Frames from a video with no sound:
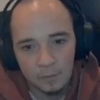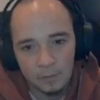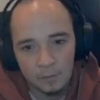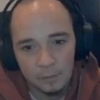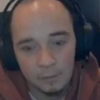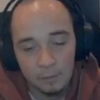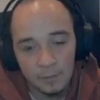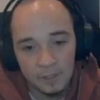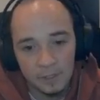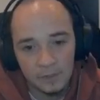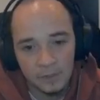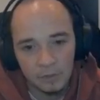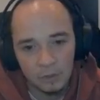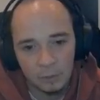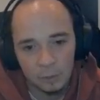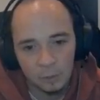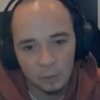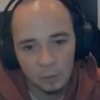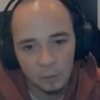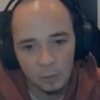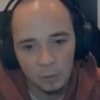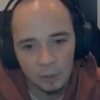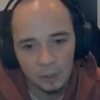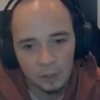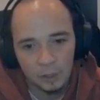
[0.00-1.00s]

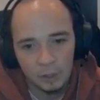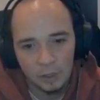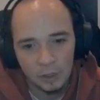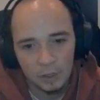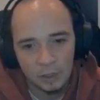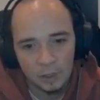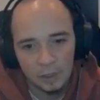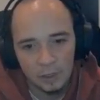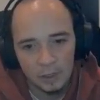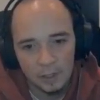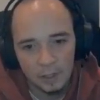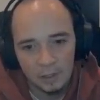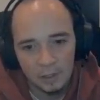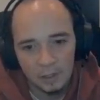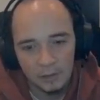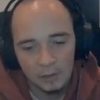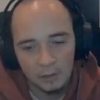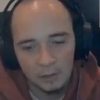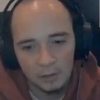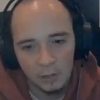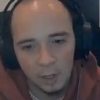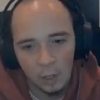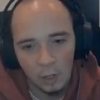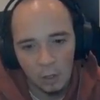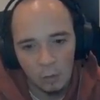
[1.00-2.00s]
missable one in that little
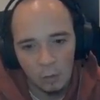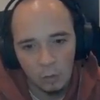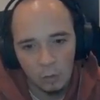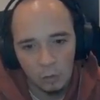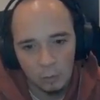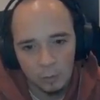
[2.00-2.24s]
hole,